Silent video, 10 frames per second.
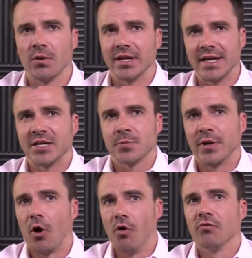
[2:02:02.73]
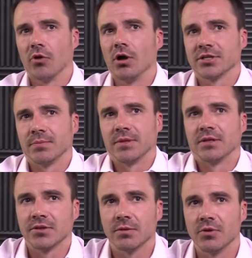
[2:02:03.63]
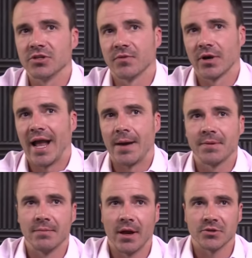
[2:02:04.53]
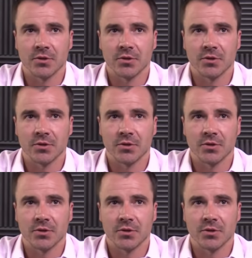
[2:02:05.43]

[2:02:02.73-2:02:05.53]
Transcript: and it, has been overall something that the community is very happy about.